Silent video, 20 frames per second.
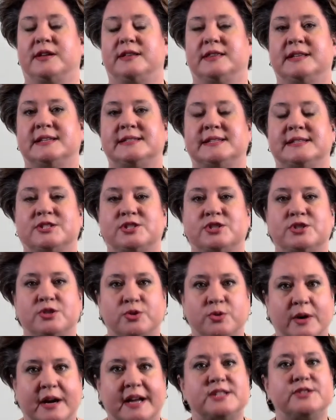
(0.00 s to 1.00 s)
this is
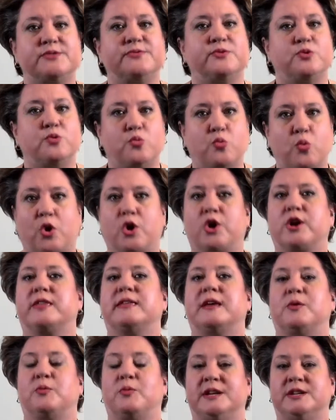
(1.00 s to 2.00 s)
stressful work
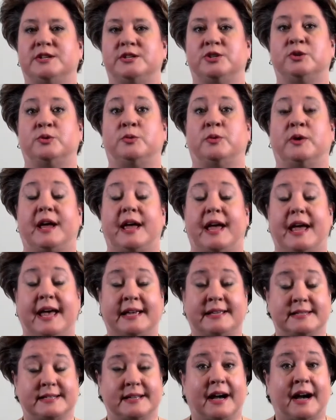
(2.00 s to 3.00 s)
that we do
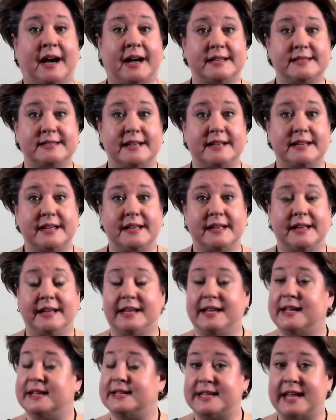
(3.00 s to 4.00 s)
as CASA.
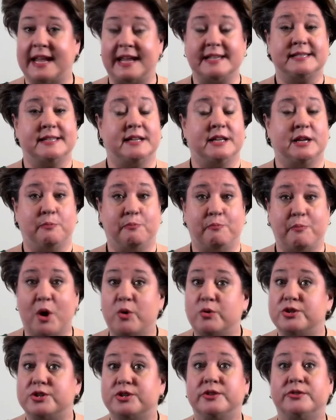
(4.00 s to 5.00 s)
It takes an
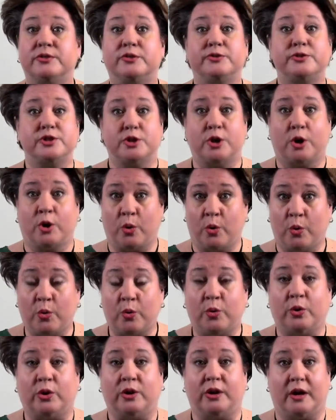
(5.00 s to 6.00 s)
emotional
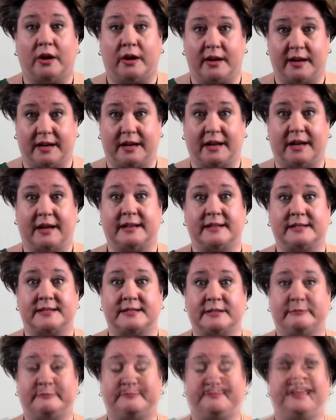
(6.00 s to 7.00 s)
toll on
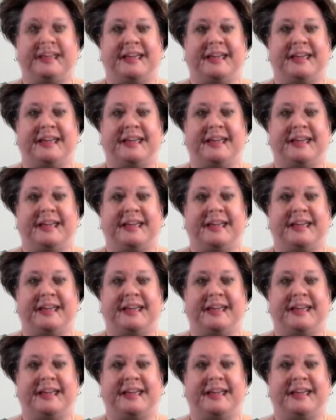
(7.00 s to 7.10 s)
us.